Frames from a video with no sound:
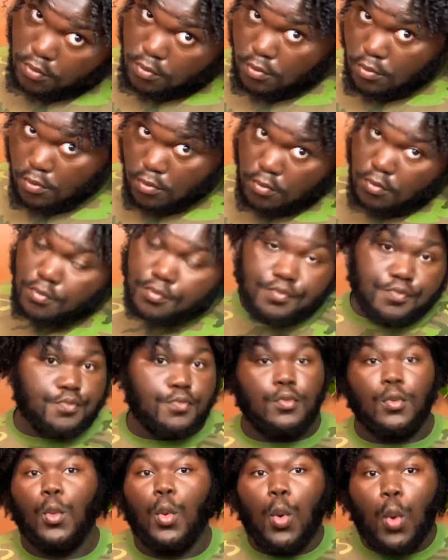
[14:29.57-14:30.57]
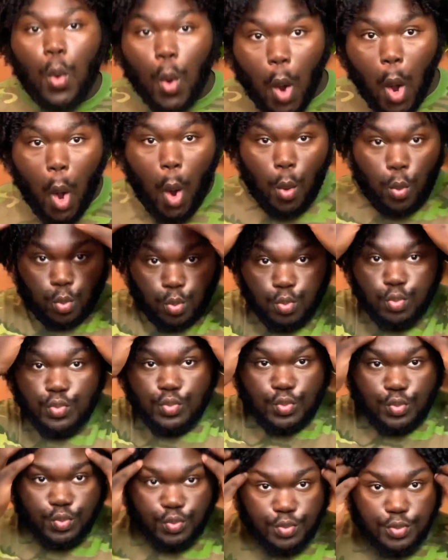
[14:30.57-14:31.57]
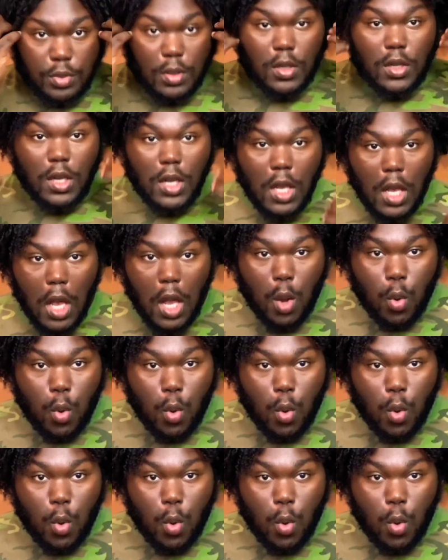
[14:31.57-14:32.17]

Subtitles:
and hopefully my hair will grow where